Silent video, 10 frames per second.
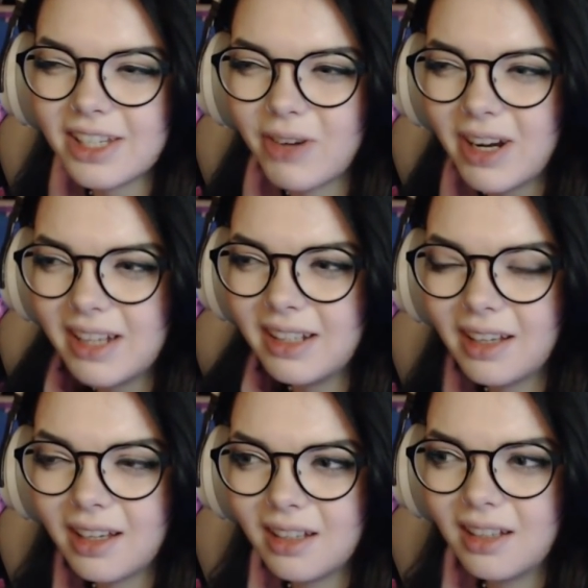right?
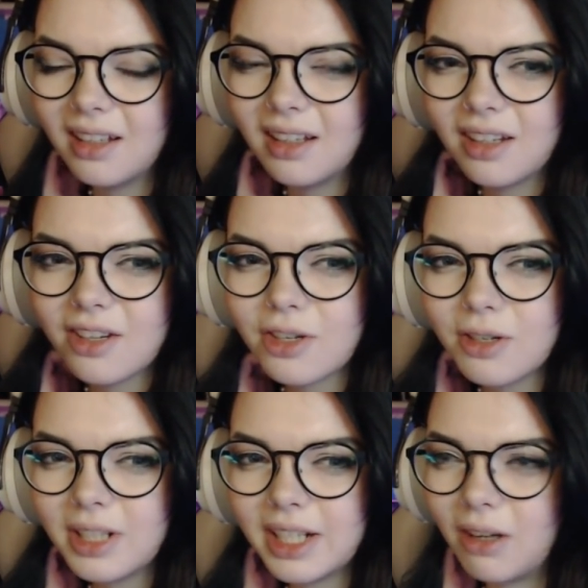
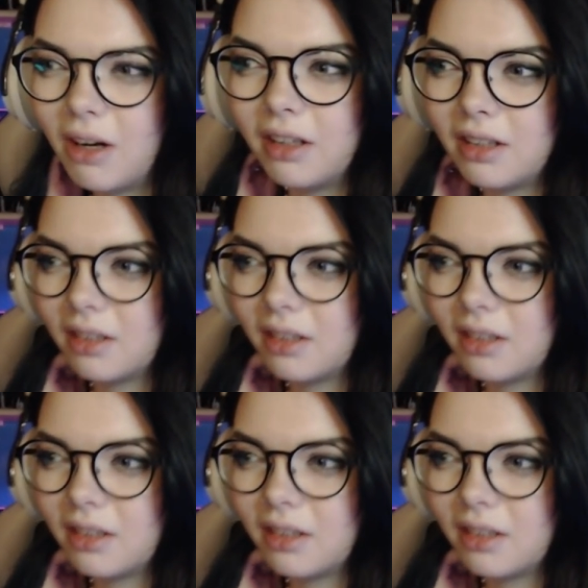Surely not.